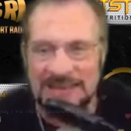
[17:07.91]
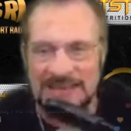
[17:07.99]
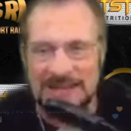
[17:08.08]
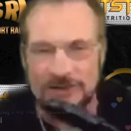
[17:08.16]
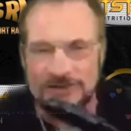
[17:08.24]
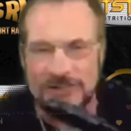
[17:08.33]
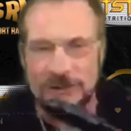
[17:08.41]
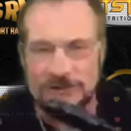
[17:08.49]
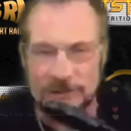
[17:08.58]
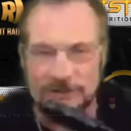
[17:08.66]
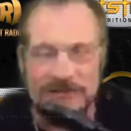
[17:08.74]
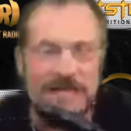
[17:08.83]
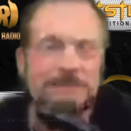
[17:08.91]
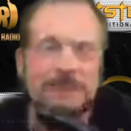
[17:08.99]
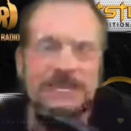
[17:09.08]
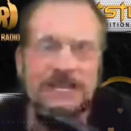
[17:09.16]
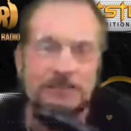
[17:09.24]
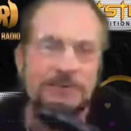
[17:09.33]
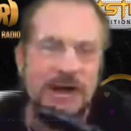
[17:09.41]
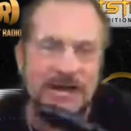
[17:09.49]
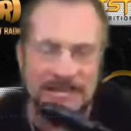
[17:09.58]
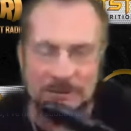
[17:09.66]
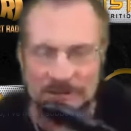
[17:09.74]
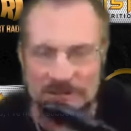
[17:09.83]
I didn't think I was Peter Brady with
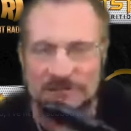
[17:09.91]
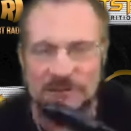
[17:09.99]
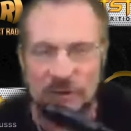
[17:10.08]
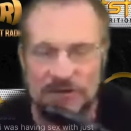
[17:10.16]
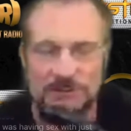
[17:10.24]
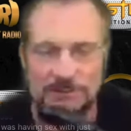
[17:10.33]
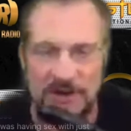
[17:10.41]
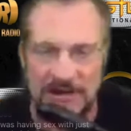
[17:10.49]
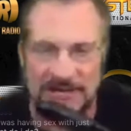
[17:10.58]
his voice breaking.